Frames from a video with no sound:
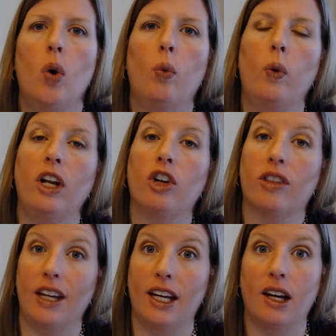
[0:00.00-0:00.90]
when you're
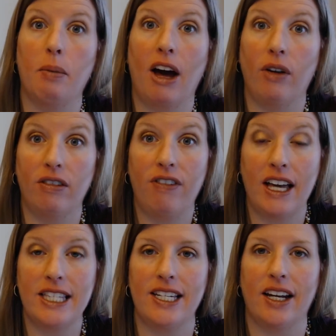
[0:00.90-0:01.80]
thinking about
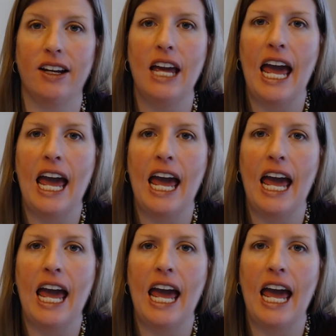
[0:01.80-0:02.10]
investing.